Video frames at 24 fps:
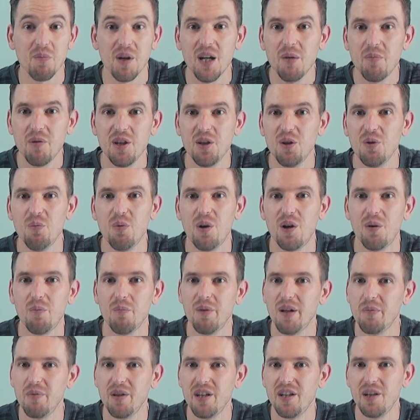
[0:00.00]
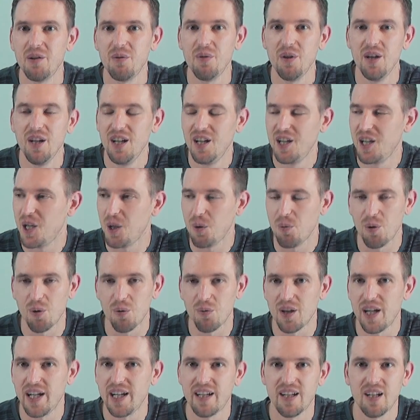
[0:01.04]
Maybe you won't. Maybe you
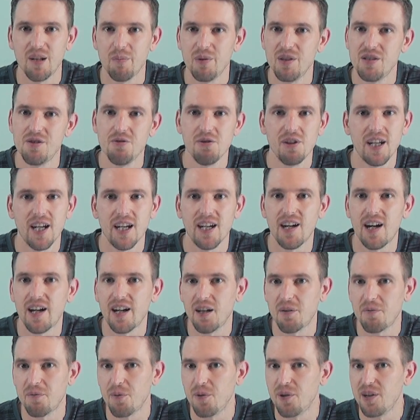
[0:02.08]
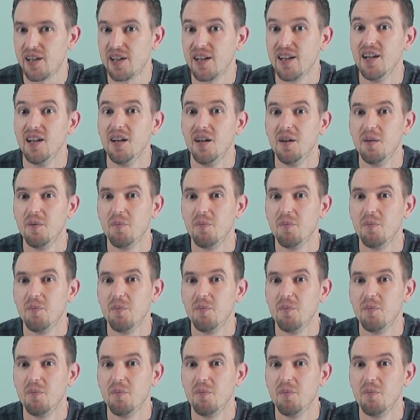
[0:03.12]
won't like it. It'll be too chaotic for you.